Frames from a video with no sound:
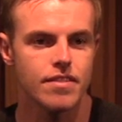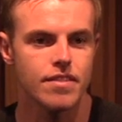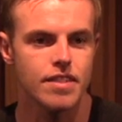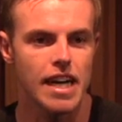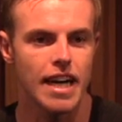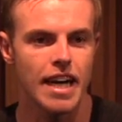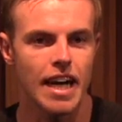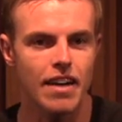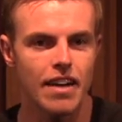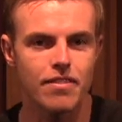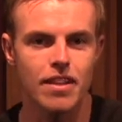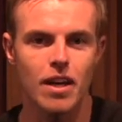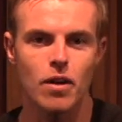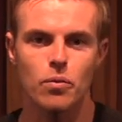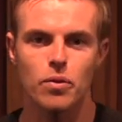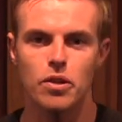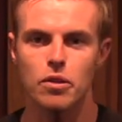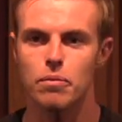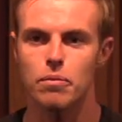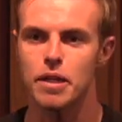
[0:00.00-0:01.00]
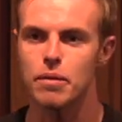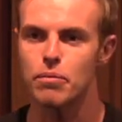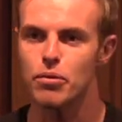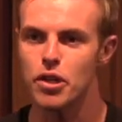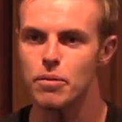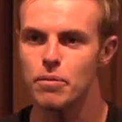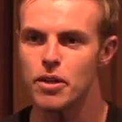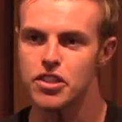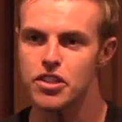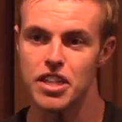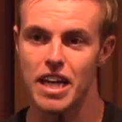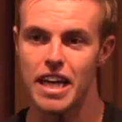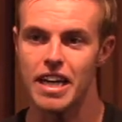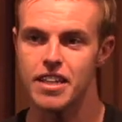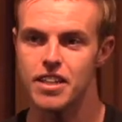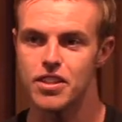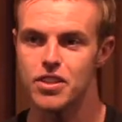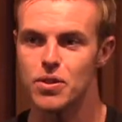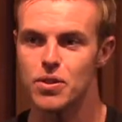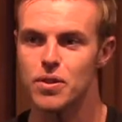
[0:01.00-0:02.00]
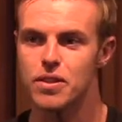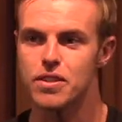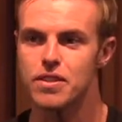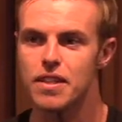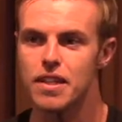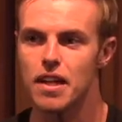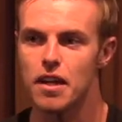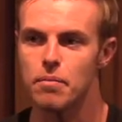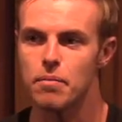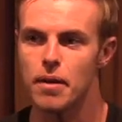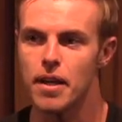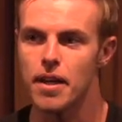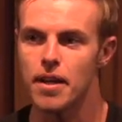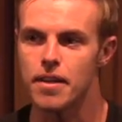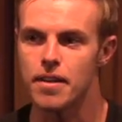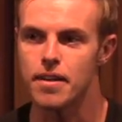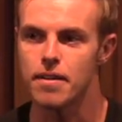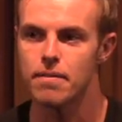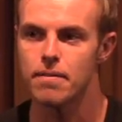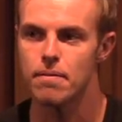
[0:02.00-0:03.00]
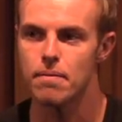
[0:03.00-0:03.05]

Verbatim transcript: I have that with me in pretty much any choice that I make.